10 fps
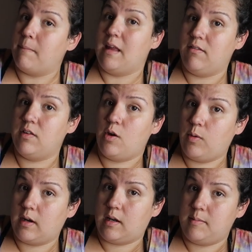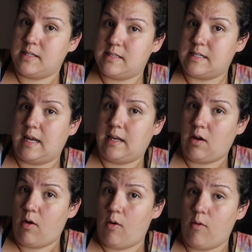even though we're going to be staying
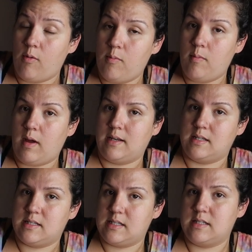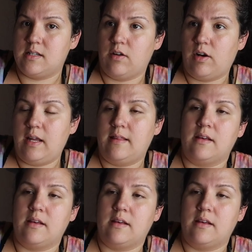home and distance learning,